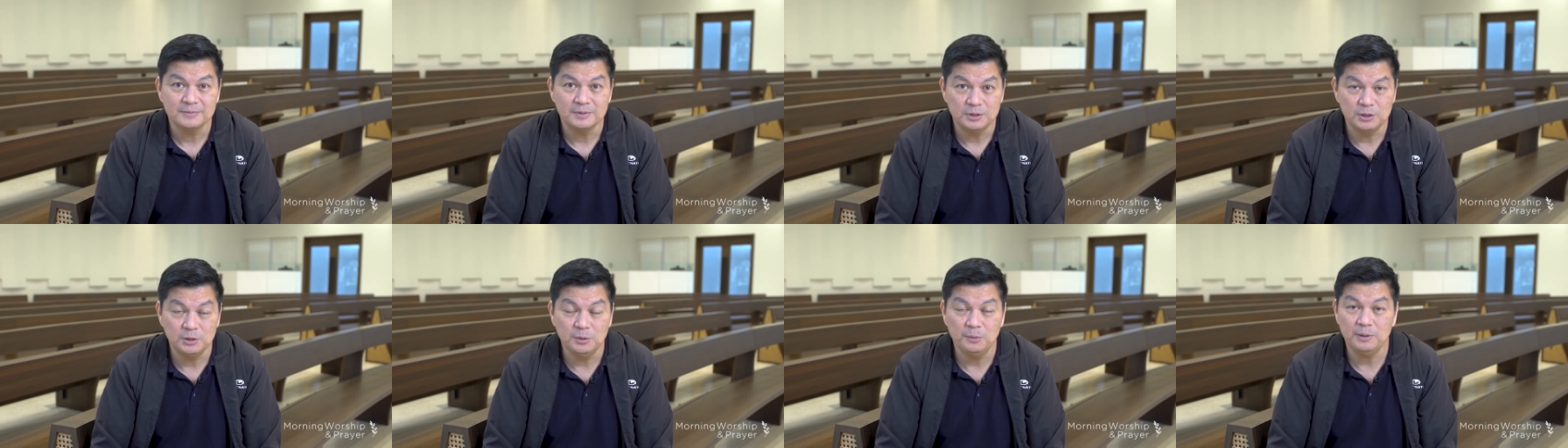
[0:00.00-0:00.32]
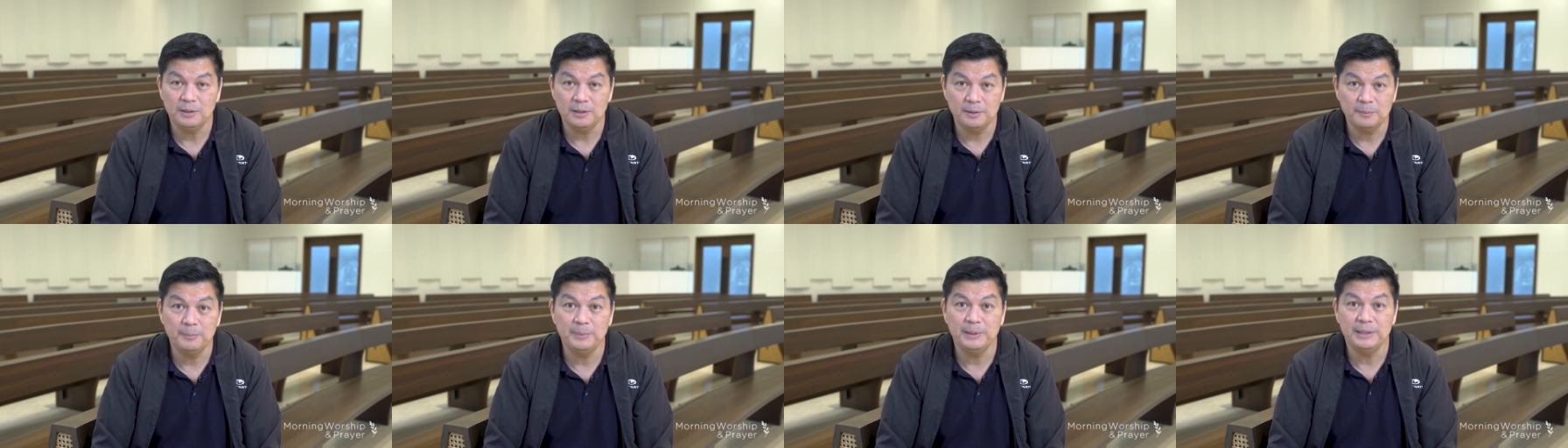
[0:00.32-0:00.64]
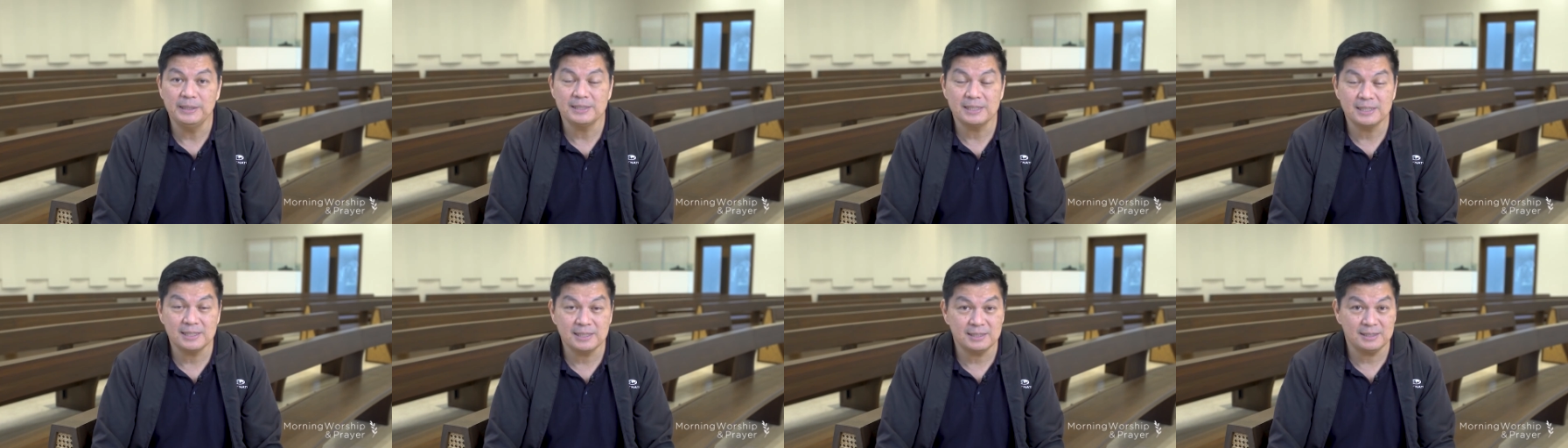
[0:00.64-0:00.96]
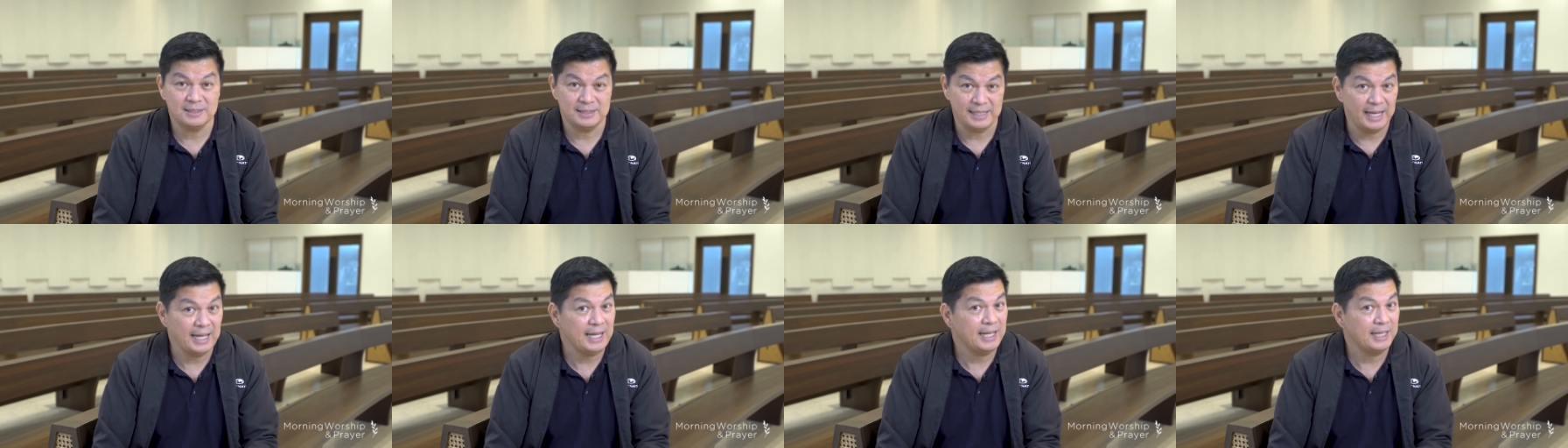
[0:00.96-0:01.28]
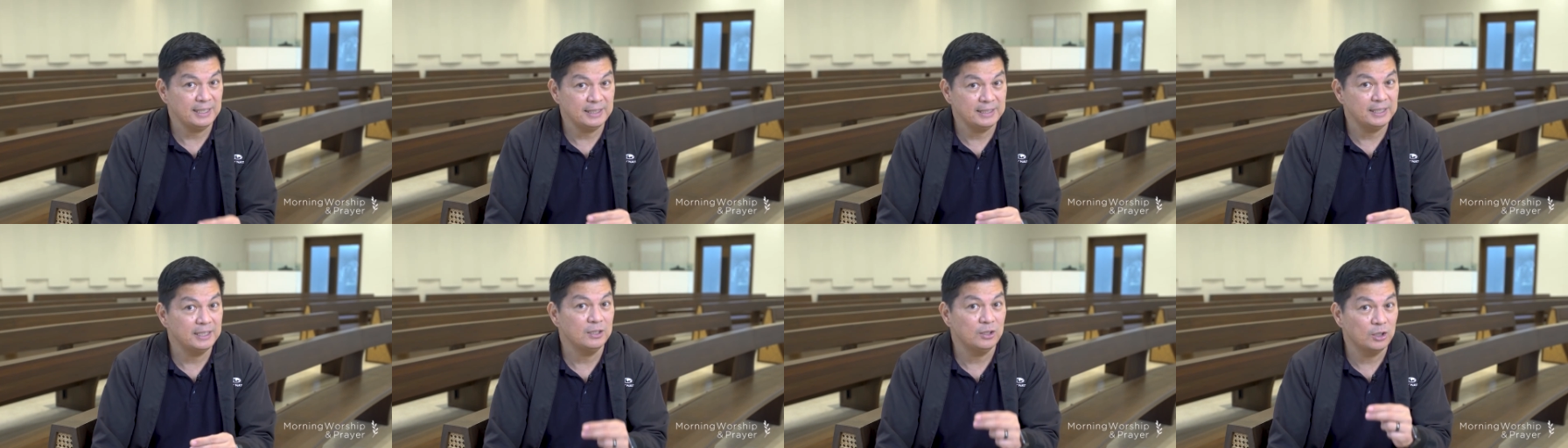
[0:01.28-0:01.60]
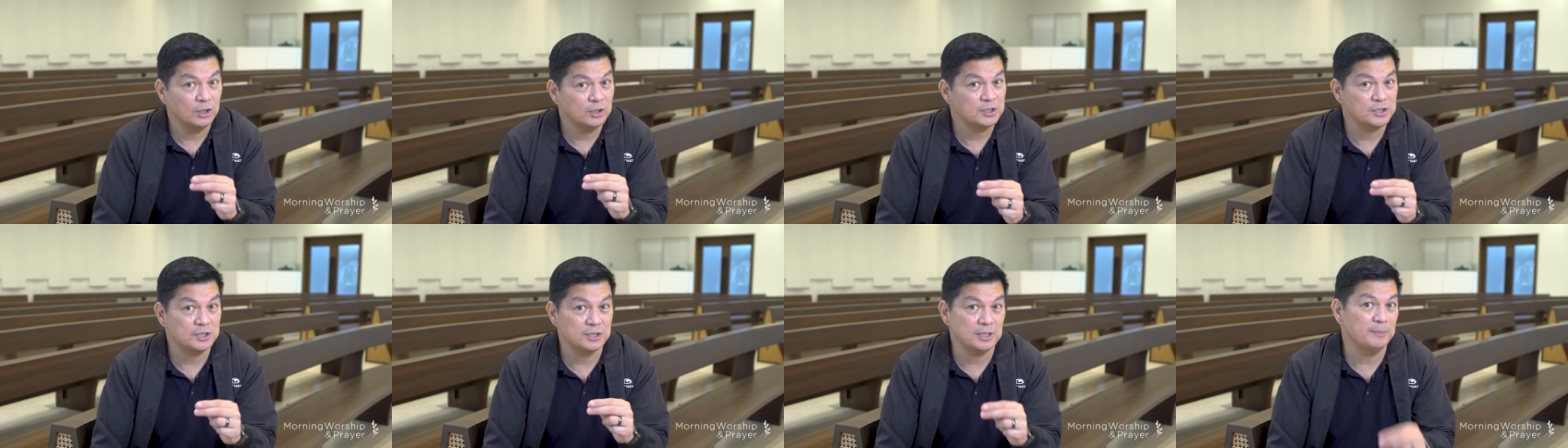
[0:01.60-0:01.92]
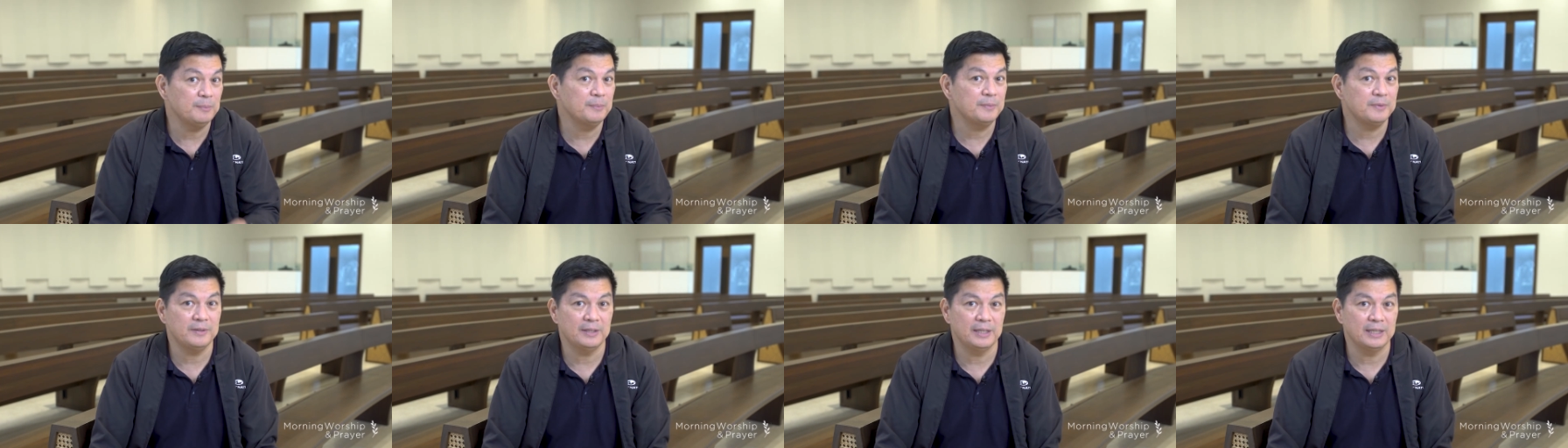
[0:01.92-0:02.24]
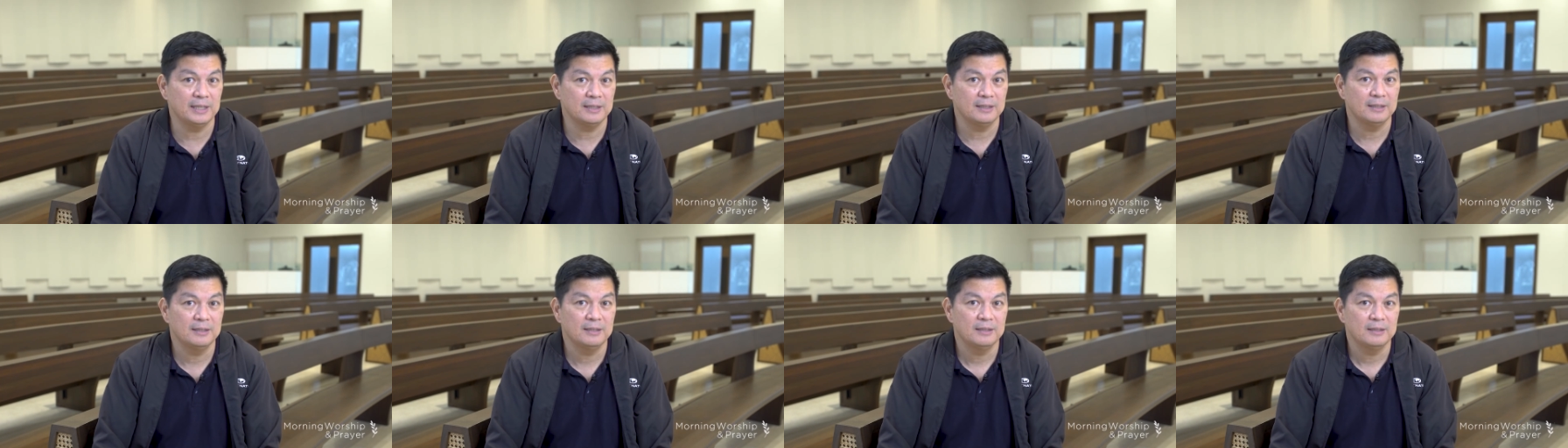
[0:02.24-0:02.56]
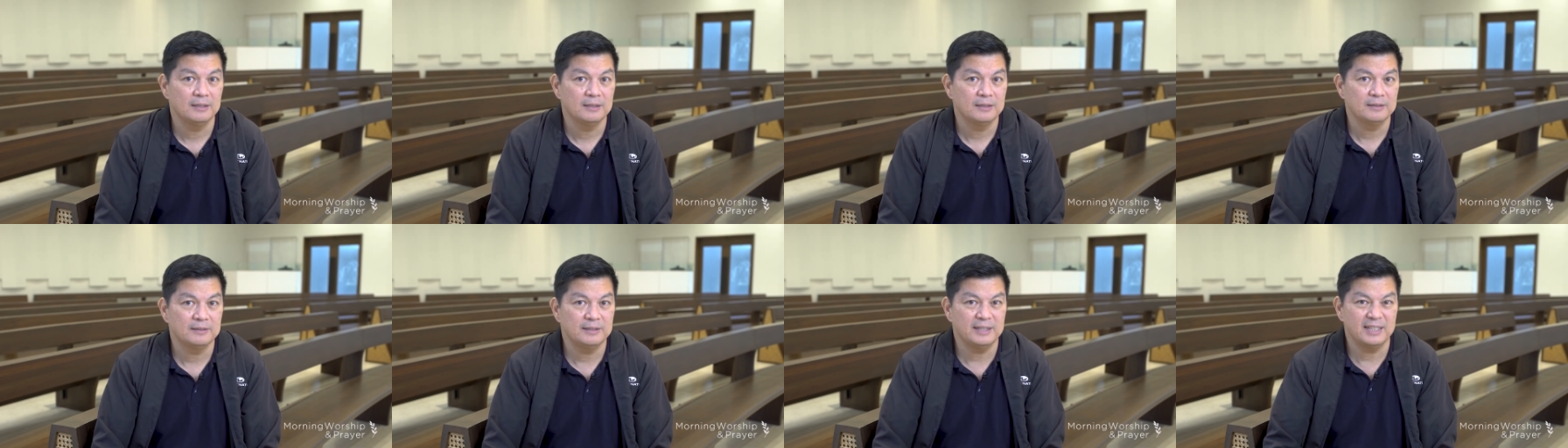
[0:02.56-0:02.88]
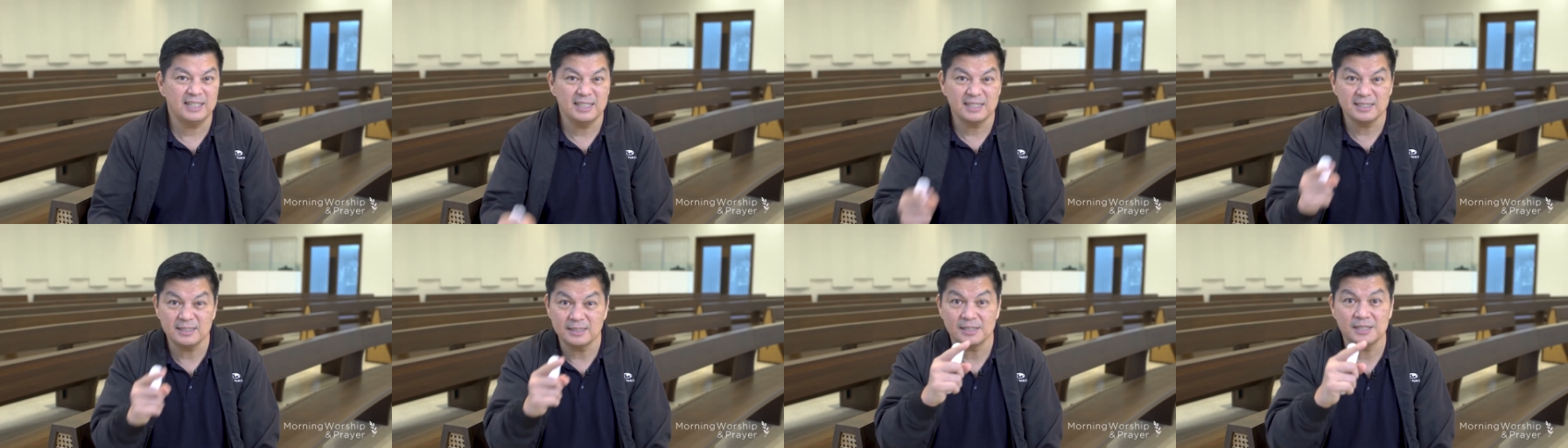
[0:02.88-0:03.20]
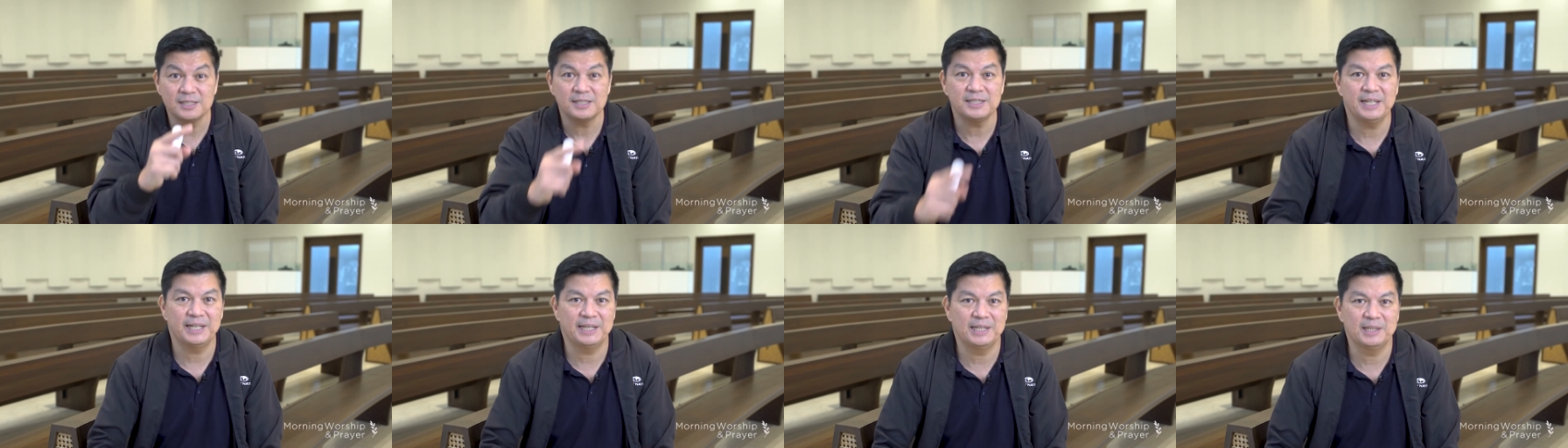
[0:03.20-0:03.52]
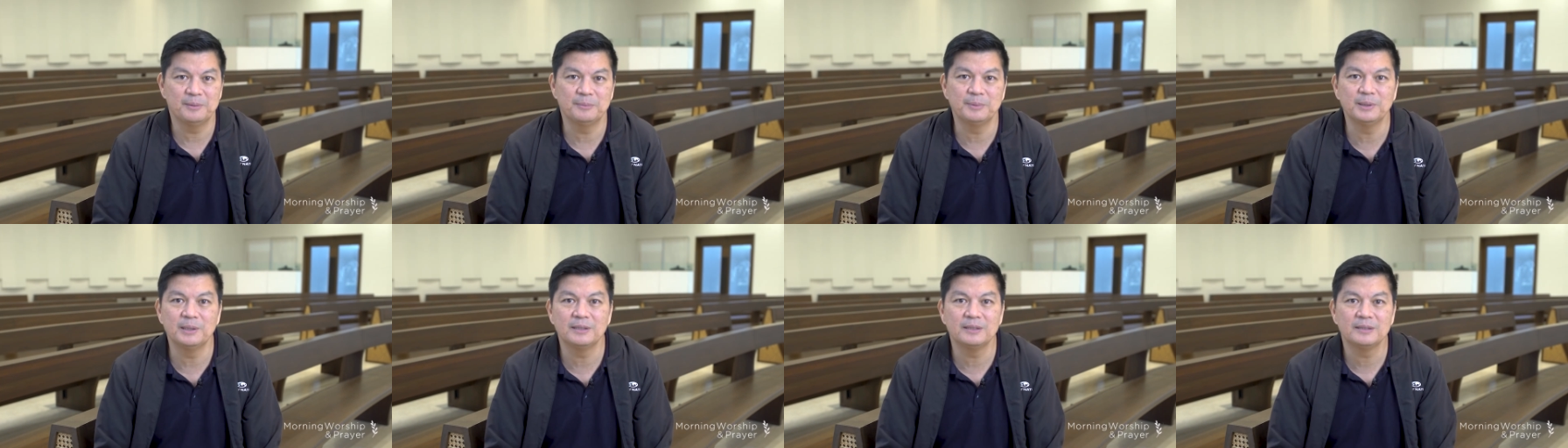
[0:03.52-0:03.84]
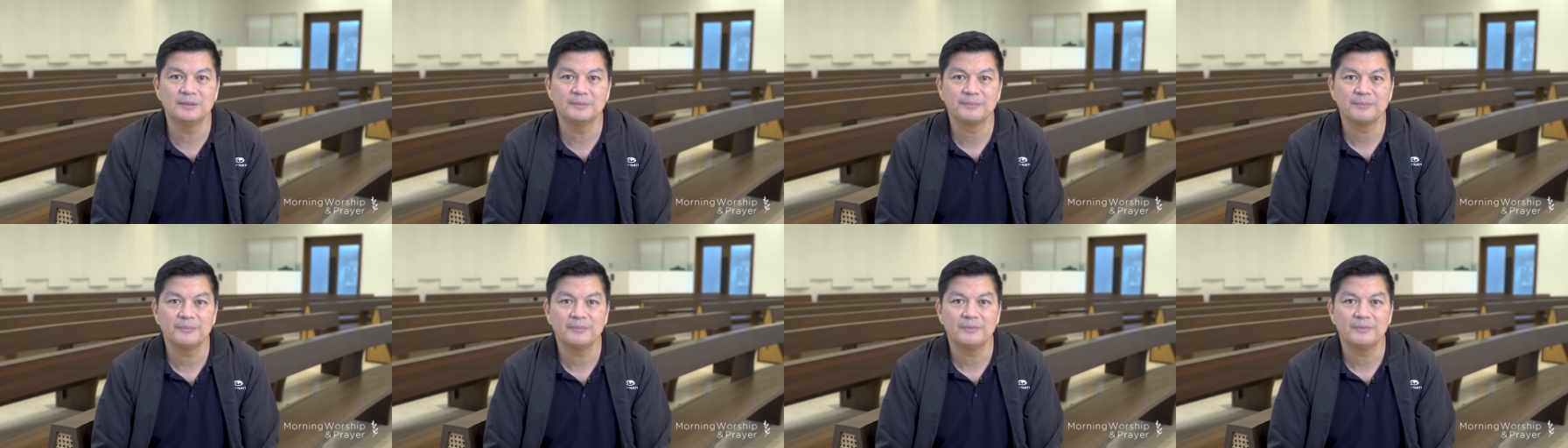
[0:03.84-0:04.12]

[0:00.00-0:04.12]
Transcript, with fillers: you want to be standing on something that is unshakable.